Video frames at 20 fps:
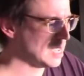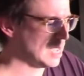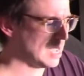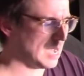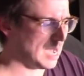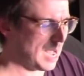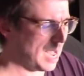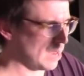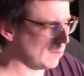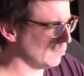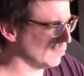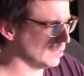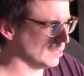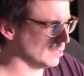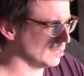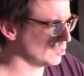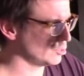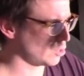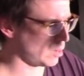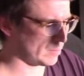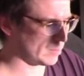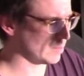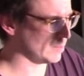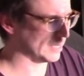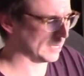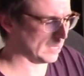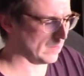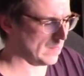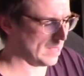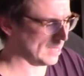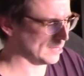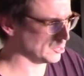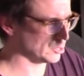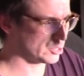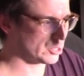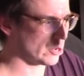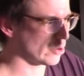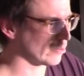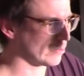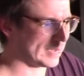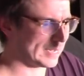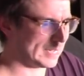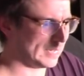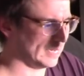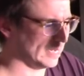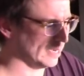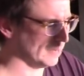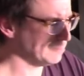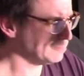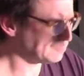I wouldn't drop the money on that. Just go to IKEA,